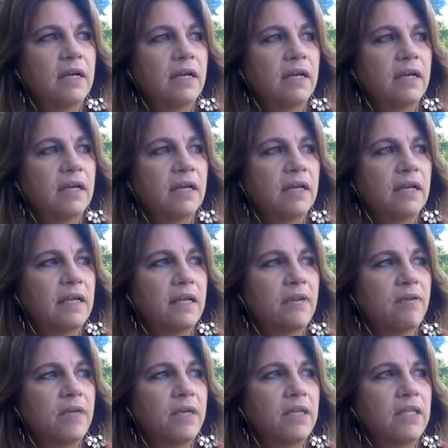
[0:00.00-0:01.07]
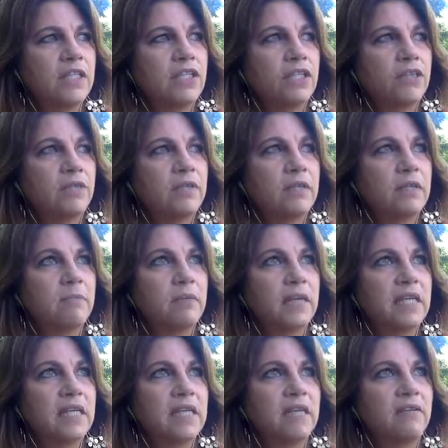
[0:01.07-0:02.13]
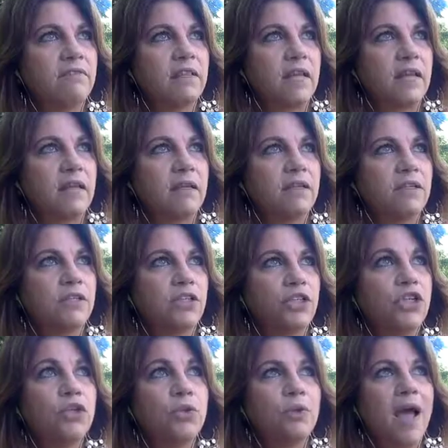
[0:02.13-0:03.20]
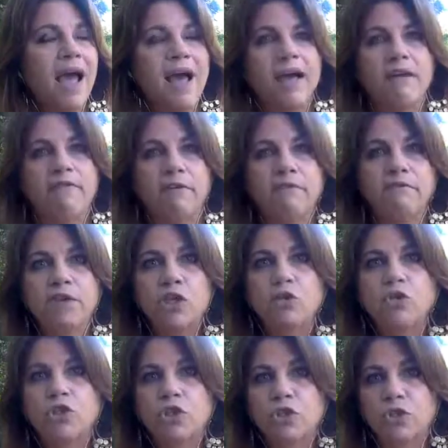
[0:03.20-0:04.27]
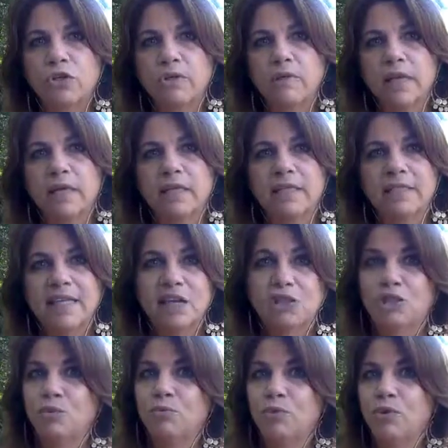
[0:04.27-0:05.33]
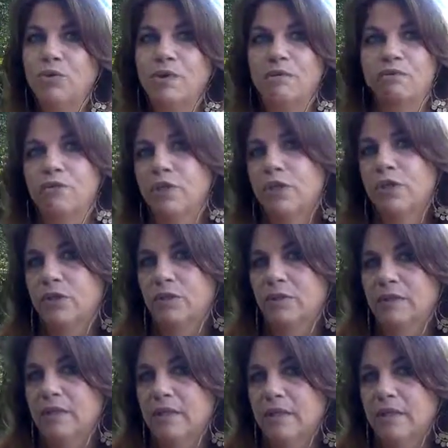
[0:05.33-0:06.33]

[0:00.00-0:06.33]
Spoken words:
I really do believe that you have a future that is actually rooting for you.